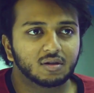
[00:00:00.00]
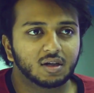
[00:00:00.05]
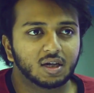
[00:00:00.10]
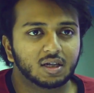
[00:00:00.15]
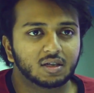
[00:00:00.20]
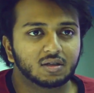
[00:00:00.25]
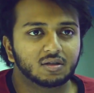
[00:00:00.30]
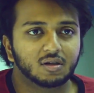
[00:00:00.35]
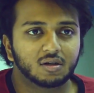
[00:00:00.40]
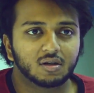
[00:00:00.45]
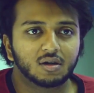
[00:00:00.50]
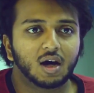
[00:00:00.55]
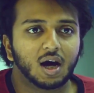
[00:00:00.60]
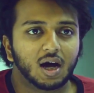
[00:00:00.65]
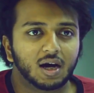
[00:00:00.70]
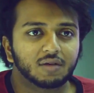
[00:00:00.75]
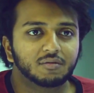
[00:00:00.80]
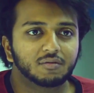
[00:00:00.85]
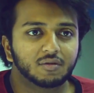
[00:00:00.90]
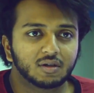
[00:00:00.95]
it's her
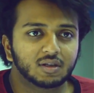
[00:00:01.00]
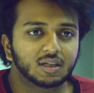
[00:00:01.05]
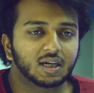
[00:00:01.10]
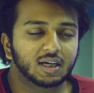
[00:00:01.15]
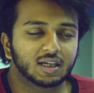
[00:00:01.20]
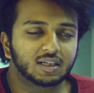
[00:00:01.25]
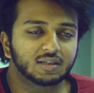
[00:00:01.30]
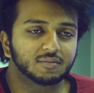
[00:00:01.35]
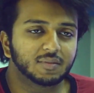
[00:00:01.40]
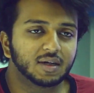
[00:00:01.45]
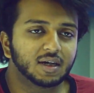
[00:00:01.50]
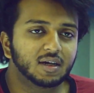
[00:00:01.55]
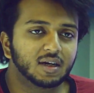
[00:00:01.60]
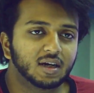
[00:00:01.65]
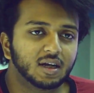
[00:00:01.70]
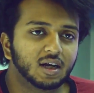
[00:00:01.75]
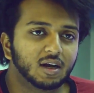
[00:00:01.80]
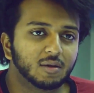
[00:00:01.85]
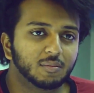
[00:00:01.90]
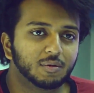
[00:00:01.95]
hard work that has made
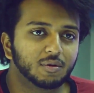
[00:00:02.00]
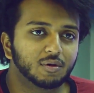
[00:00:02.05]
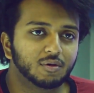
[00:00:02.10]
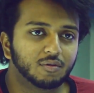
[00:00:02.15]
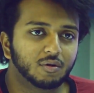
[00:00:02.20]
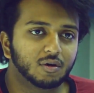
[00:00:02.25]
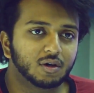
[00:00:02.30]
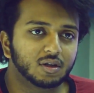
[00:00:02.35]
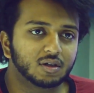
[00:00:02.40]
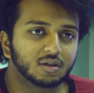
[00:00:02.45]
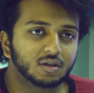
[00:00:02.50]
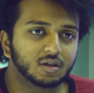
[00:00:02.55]
Nikal Pado what it